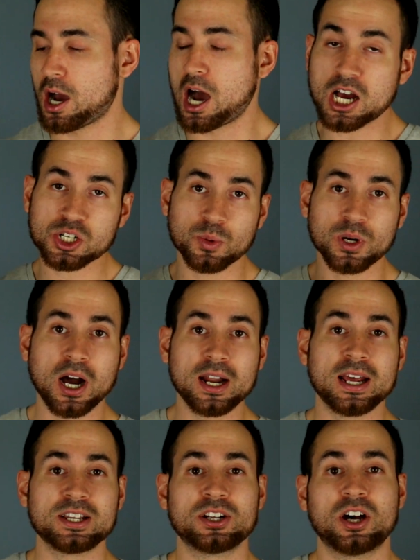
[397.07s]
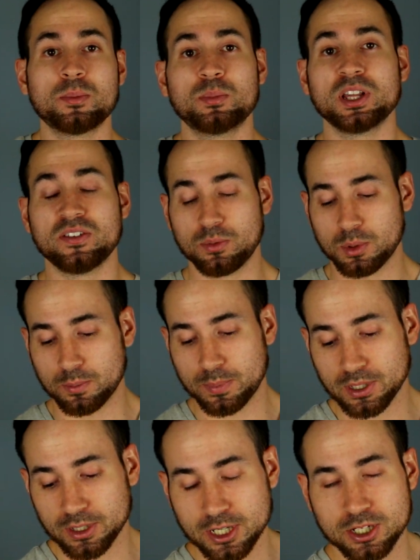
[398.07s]
Ashwagandha has an unbelievable
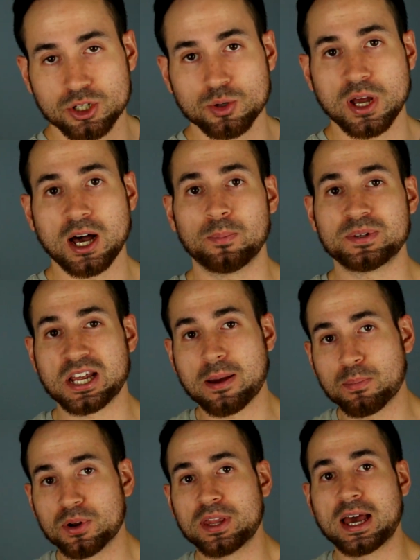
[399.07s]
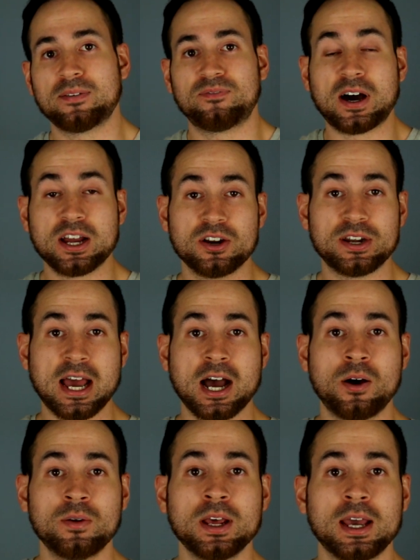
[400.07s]
ability to help temper that fire
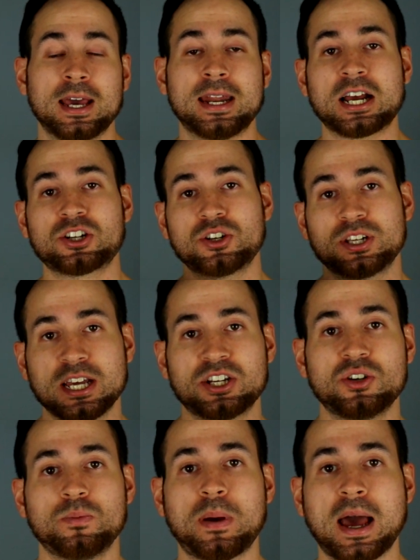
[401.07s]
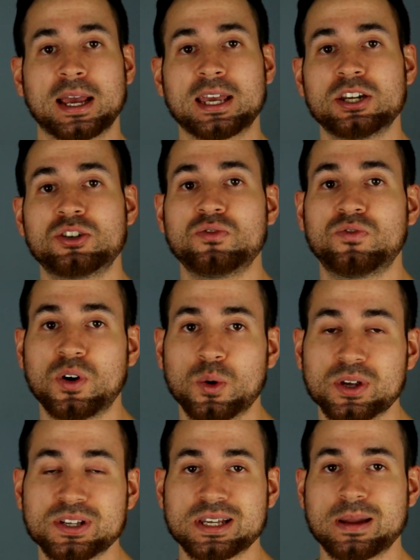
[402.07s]
down and actually get you back into
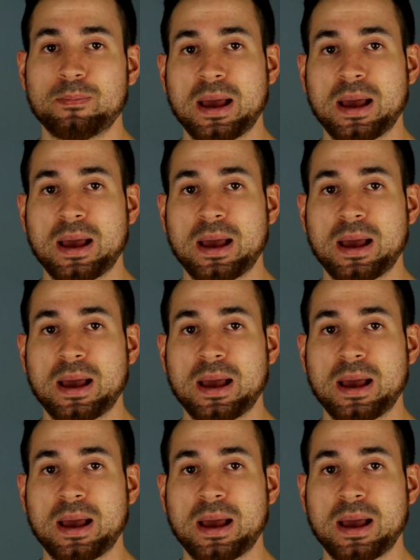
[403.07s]
focus and